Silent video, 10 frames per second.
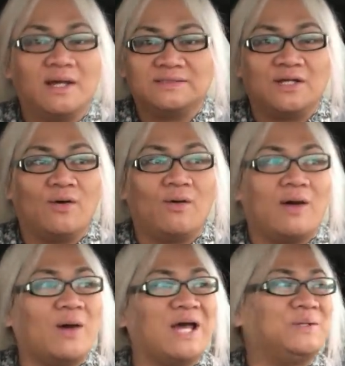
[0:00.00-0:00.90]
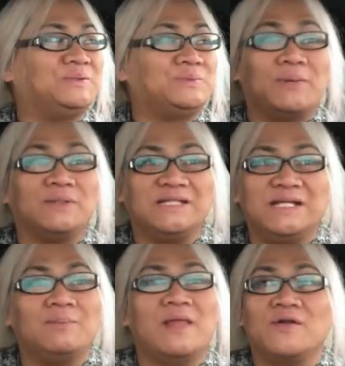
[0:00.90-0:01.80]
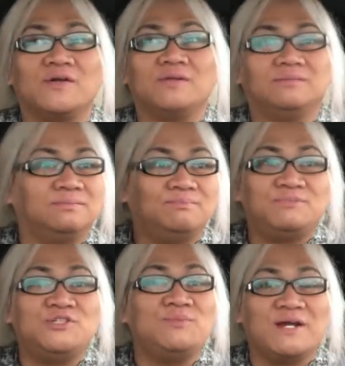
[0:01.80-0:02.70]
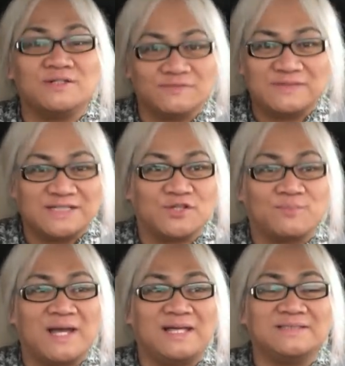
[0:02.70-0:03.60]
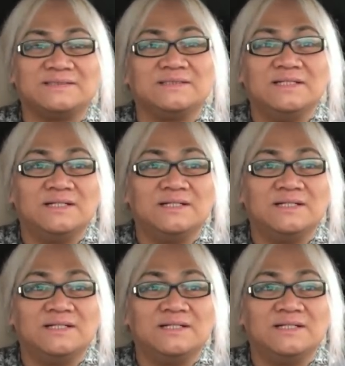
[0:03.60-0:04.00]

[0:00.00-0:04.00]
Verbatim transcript: So I, do I really need another two pairs of Dexter pants